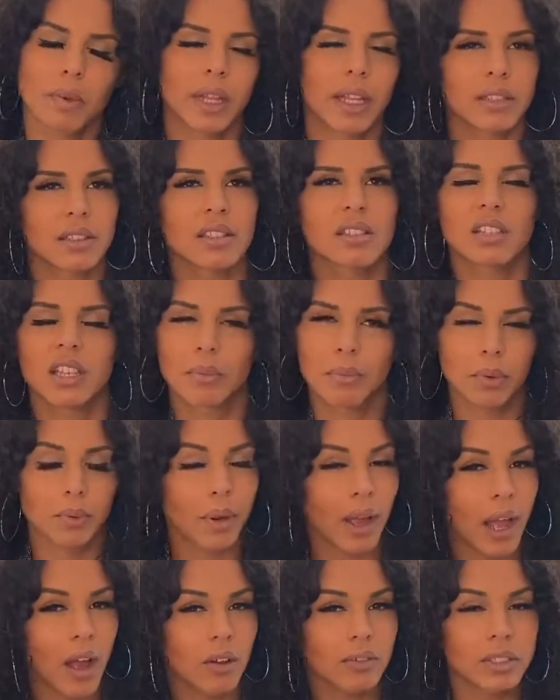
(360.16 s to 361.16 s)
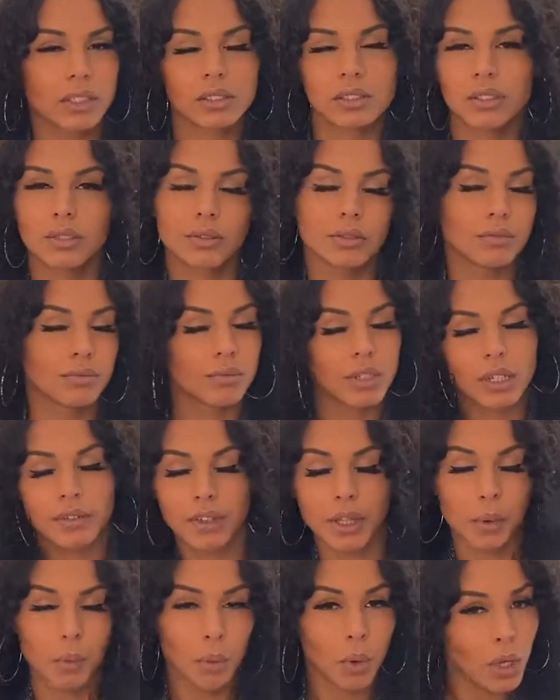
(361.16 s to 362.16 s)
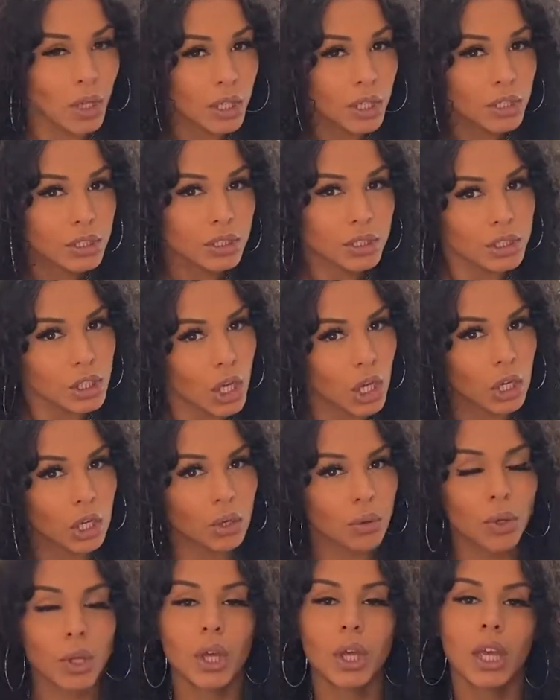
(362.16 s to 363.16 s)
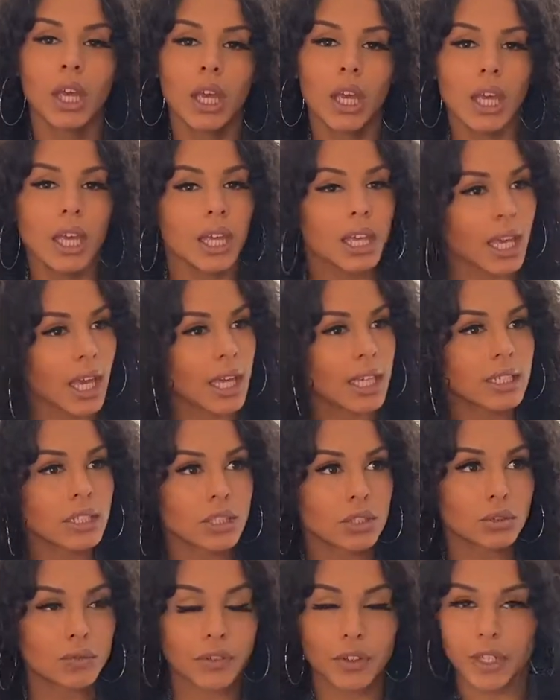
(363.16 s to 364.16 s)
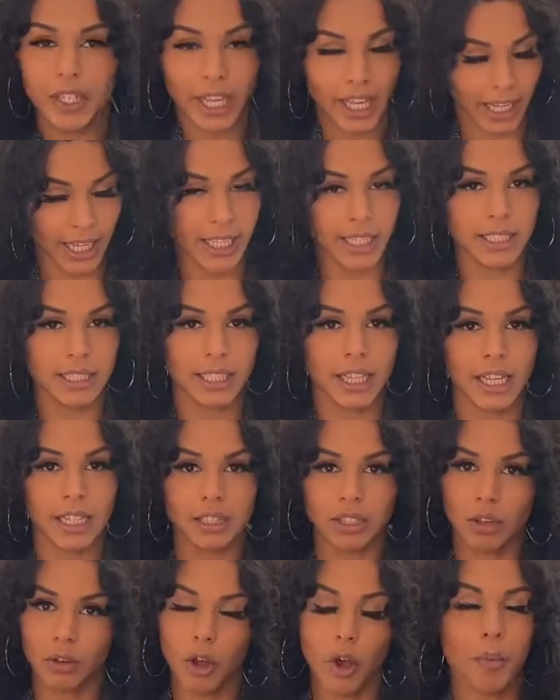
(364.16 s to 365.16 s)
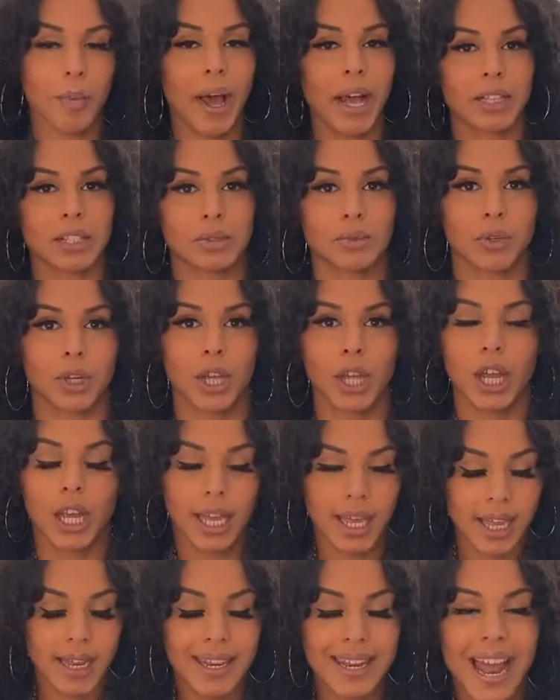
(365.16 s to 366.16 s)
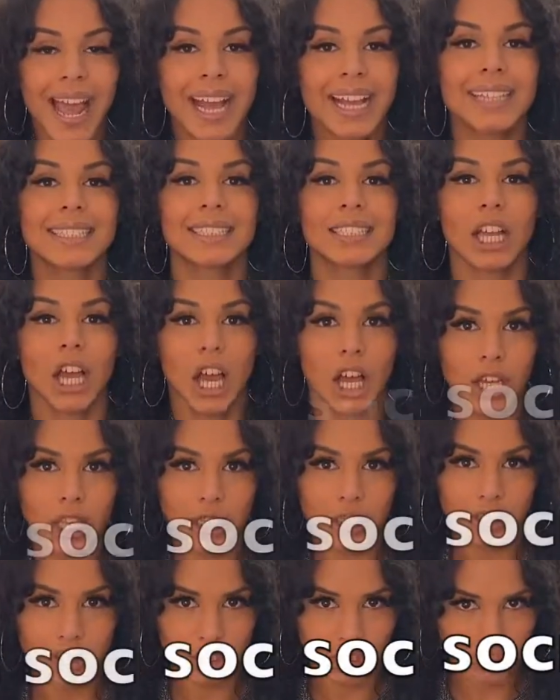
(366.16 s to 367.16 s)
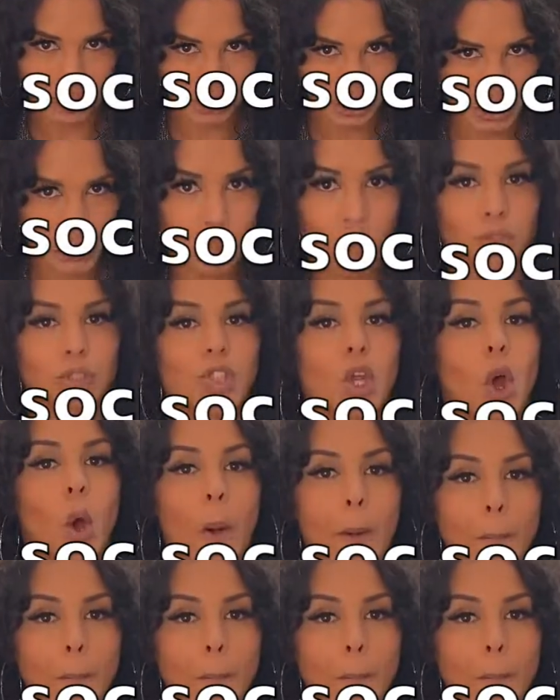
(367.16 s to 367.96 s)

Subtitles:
like to skip around and do whatever they want. So in case you forget and don't go back to it, connect your social